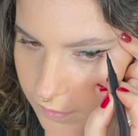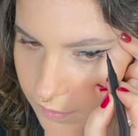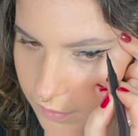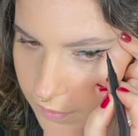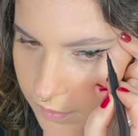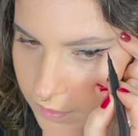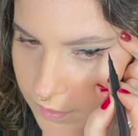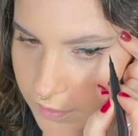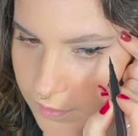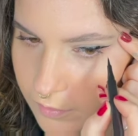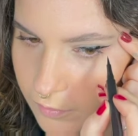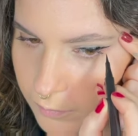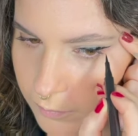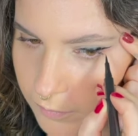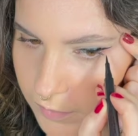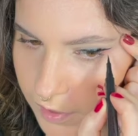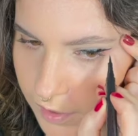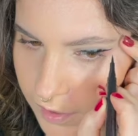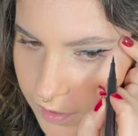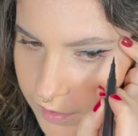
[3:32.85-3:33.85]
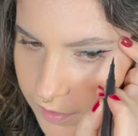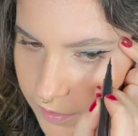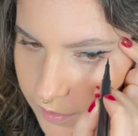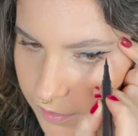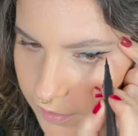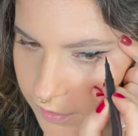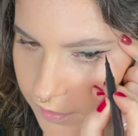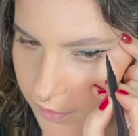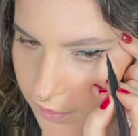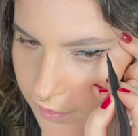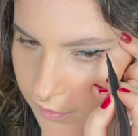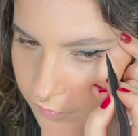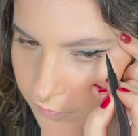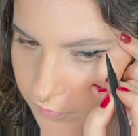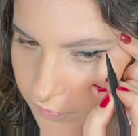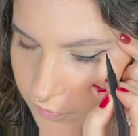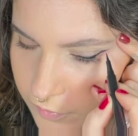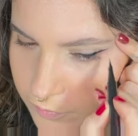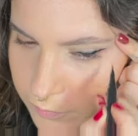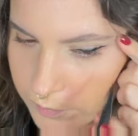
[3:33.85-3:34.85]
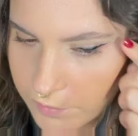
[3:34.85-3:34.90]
little marker, and I'm just